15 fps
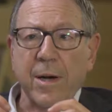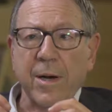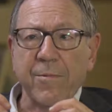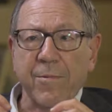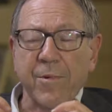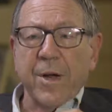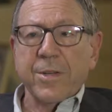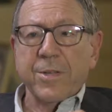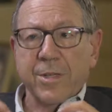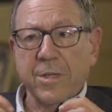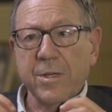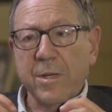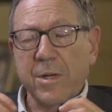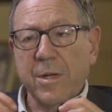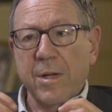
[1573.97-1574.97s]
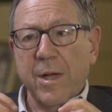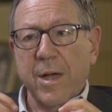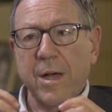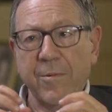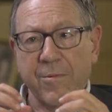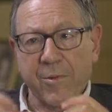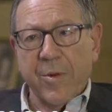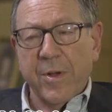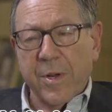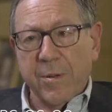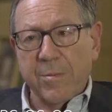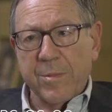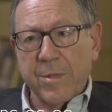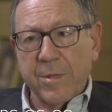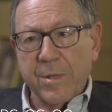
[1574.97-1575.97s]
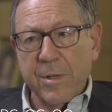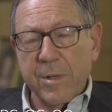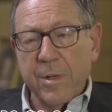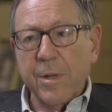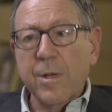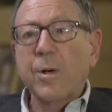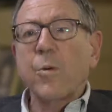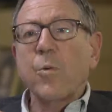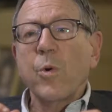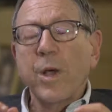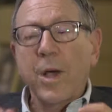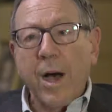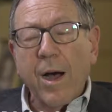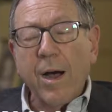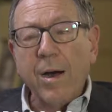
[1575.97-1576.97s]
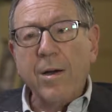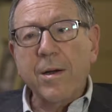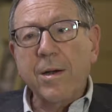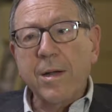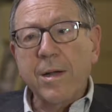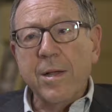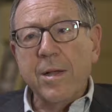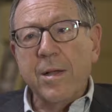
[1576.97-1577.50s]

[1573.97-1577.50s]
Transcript: of Rights and Freedoms. We are